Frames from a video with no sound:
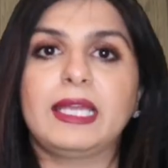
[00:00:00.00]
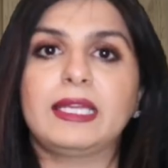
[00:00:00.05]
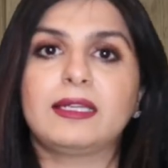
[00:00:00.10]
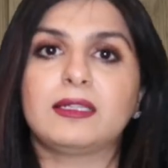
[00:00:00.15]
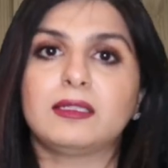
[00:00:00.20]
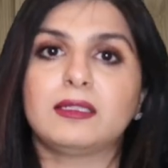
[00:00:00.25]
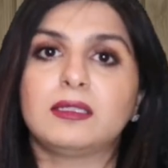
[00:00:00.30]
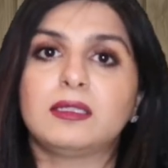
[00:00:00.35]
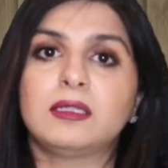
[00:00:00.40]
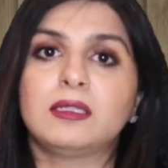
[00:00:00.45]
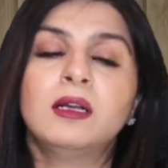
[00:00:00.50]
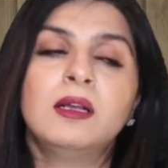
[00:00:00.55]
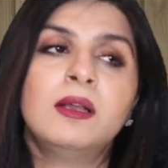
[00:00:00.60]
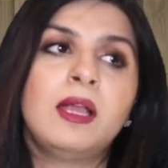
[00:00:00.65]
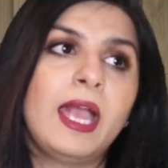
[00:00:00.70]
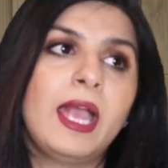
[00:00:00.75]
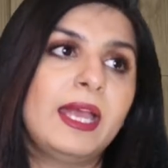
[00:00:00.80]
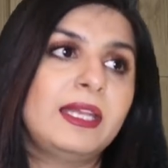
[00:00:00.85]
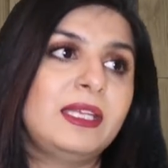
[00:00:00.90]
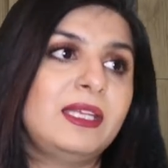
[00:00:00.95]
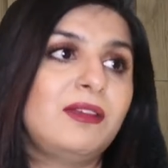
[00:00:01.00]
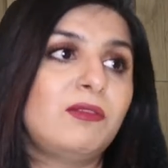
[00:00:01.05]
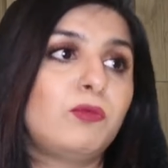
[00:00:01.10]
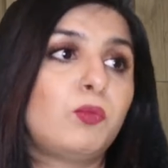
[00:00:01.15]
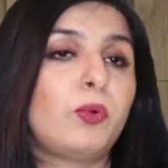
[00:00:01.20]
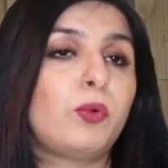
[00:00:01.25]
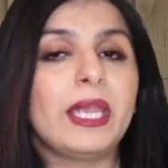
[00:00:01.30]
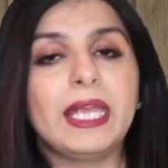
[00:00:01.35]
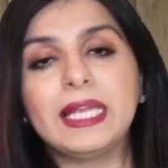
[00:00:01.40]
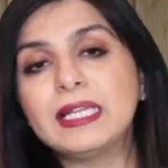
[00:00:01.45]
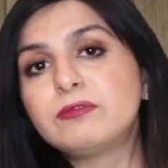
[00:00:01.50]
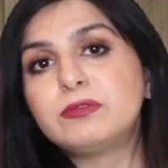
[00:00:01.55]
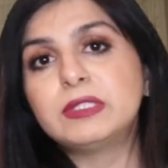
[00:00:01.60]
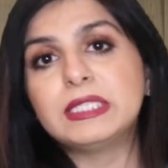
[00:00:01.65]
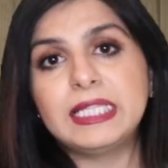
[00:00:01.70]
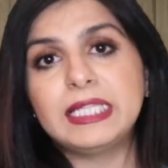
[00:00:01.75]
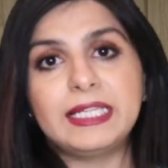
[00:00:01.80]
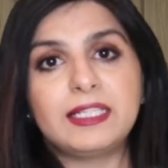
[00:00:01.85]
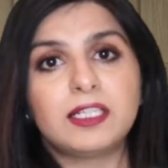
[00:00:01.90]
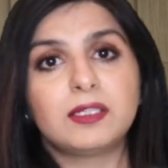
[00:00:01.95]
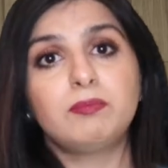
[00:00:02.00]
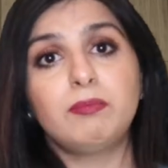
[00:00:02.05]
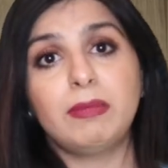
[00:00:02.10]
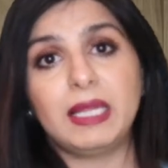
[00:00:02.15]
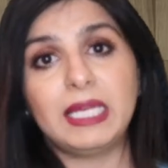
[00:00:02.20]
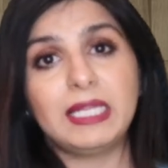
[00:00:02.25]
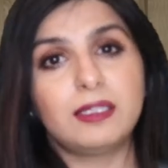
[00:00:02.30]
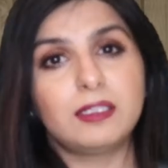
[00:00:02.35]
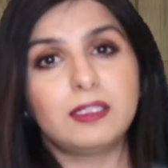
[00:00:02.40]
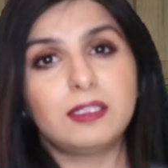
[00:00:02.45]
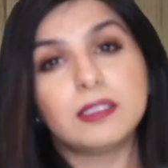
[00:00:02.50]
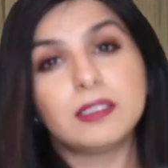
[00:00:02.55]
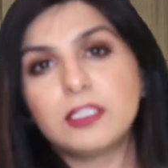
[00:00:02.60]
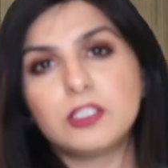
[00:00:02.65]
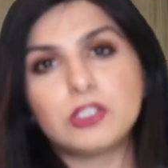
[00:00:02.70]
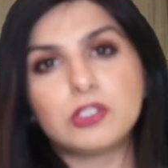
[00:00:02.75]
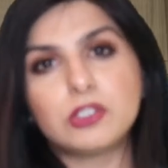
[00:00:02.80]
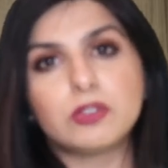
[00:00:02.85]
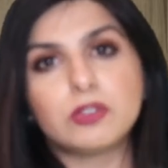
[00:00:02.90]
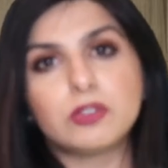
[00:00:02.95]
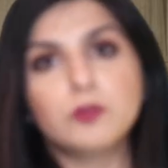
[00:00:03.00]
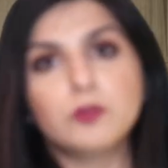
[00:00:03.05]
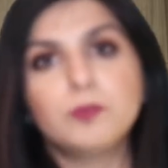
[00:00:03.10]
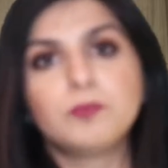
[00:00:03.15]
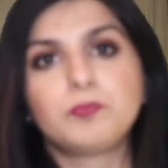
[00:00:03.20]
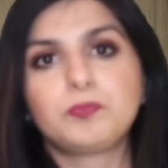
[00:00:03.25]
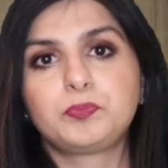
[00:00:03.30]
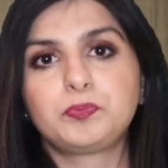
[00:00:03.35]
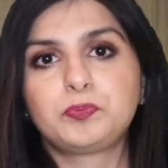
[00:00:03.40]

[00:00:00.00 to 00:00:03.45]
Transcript: like uh, any weight related medical issue